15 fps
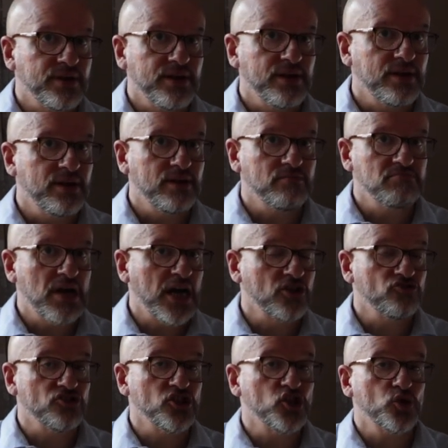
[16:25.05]
uh,
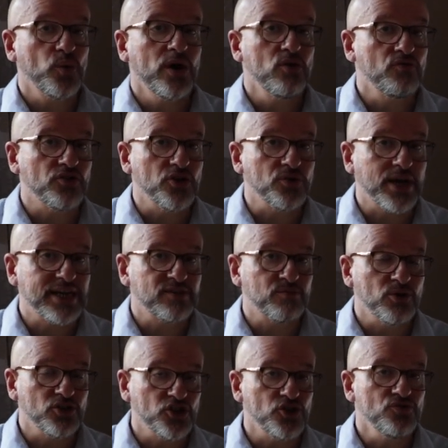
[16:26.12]
112 UCAS
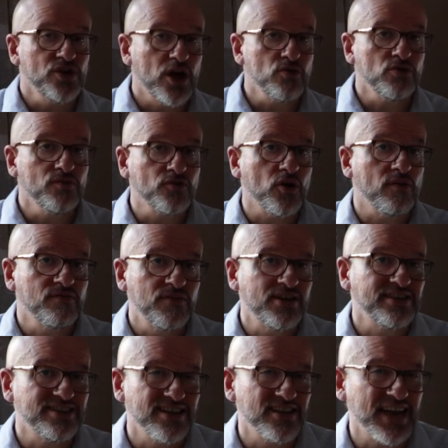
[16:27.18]
points, you know you've got to
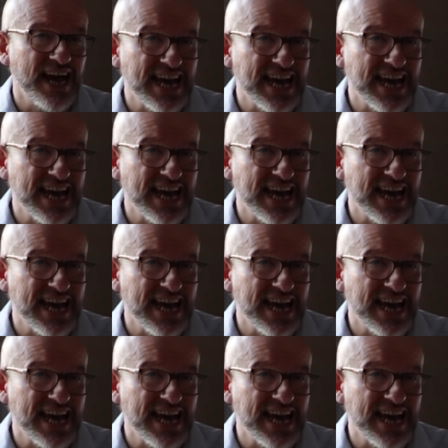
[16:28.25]
find another